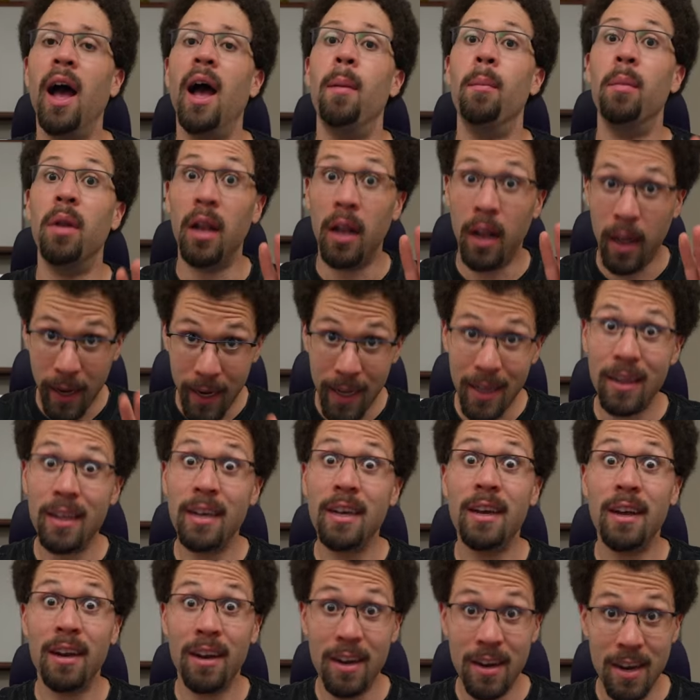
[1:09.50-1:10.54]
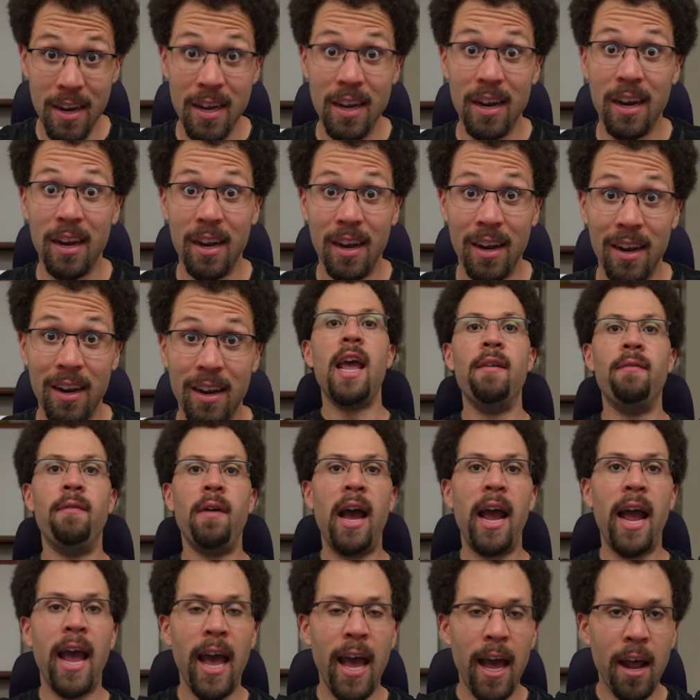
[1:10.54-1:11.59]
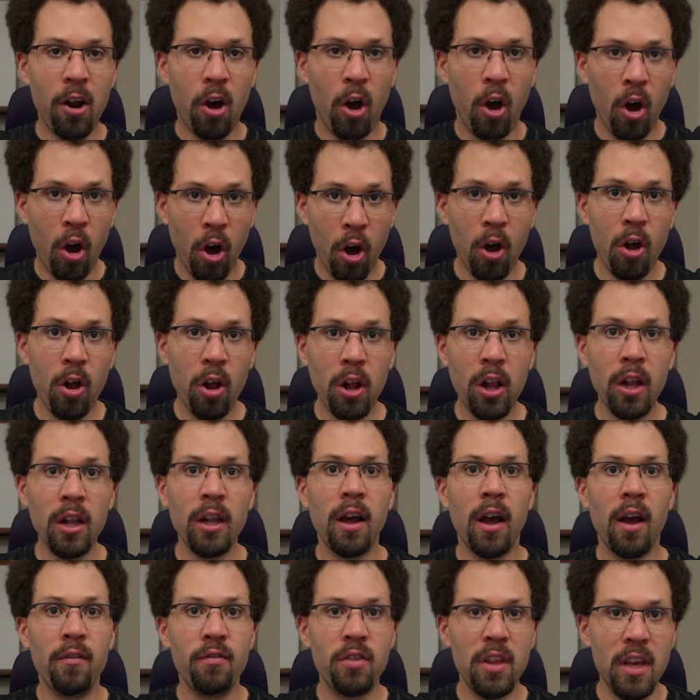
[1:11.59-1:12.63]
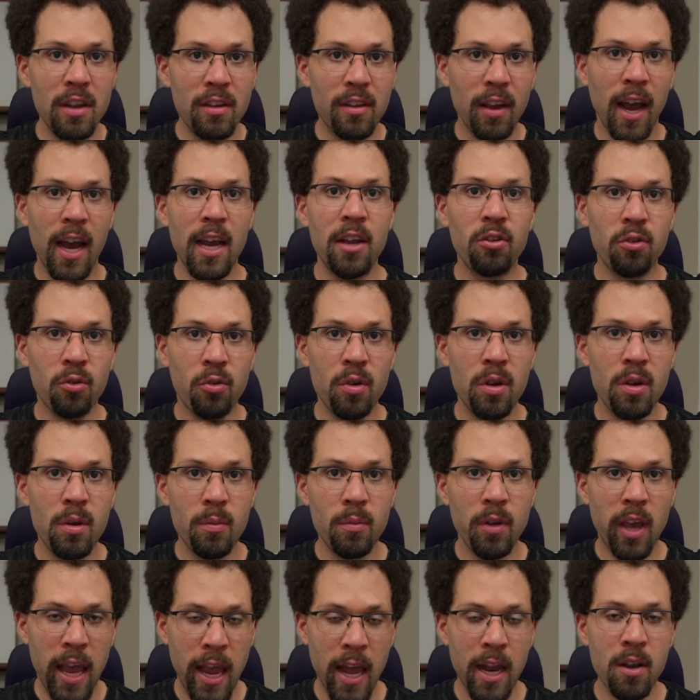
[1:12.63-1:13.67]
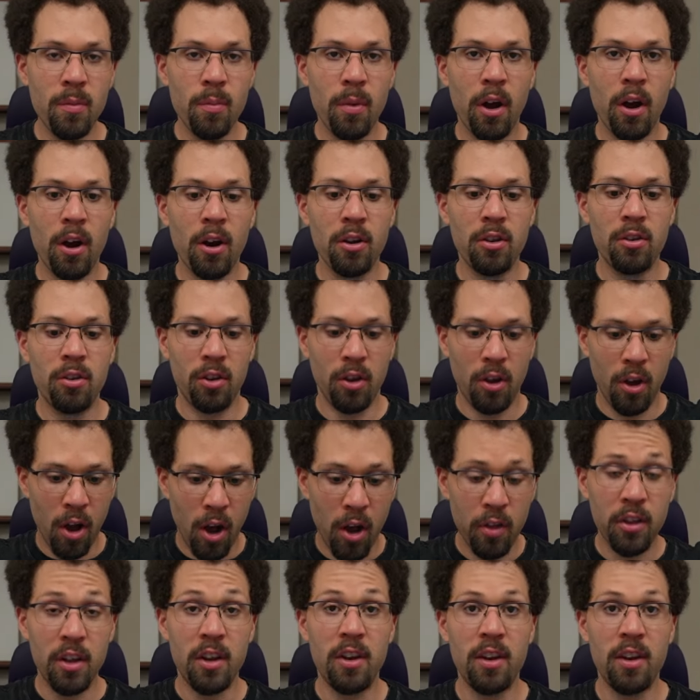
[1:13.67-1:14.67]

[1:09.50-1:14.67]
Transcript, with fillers: I'm likely gonna need it. If I had all of these ice cream candy bars on the